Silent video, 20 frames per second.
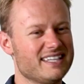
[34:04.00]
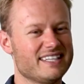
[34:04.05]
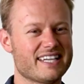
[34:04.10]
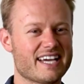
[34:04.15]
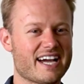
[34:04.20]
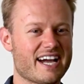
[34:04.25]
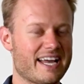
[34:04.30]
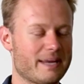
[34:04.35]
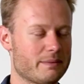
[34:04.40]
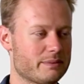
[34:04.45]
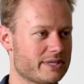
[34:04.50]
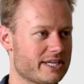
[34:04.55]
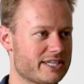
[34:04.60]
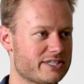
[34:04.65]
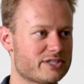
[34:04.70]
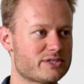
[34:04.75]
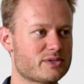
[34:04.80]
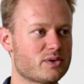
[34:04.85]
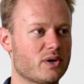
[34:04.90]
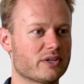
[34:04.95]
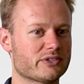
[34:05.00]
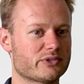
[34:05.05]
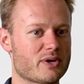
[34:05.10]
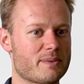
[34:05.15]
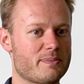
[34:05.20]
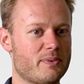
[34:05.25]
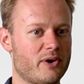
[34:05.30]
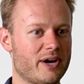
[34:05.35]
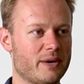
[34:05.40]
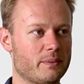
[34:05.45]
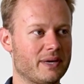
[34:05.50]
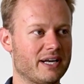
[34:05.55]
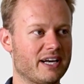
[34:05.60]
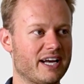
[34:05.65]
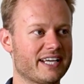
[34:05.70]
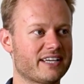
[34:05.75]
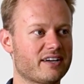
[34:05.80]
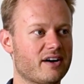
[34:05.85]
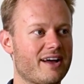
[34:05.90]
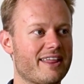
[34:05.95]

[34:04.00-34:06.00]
Yeah, it just got to a point when like